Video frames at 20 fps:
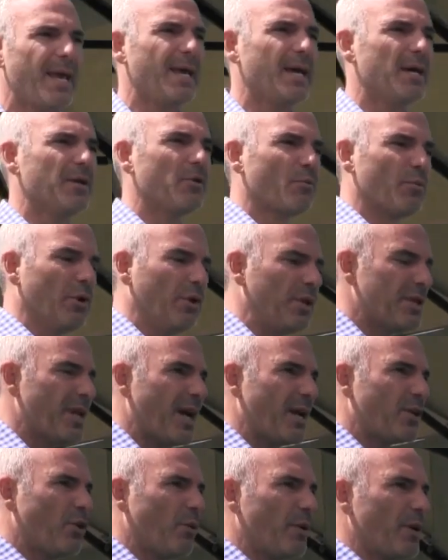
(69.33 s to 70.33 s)
and really
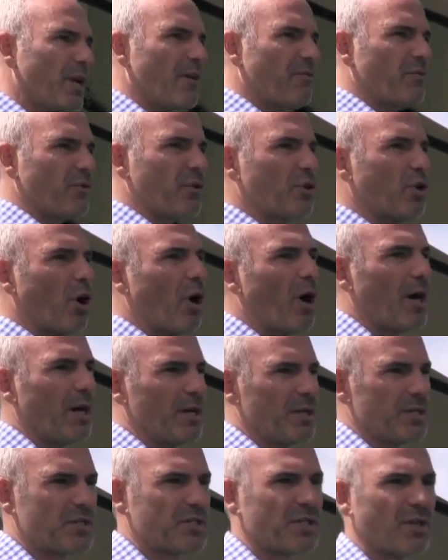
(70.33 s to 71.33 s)
not going after the
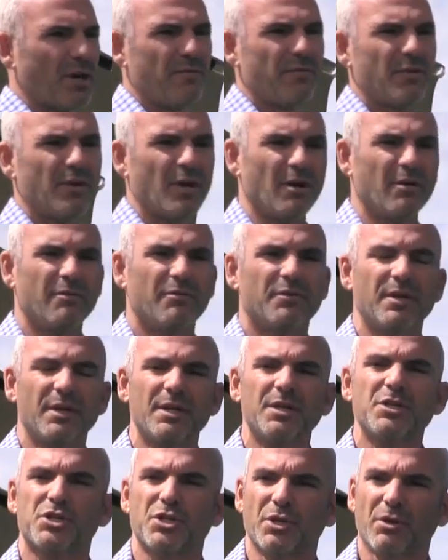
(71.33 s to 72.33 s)
cause of
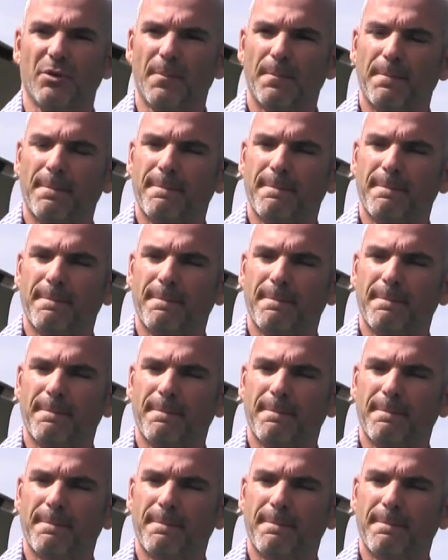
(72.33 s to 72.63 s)
the issue.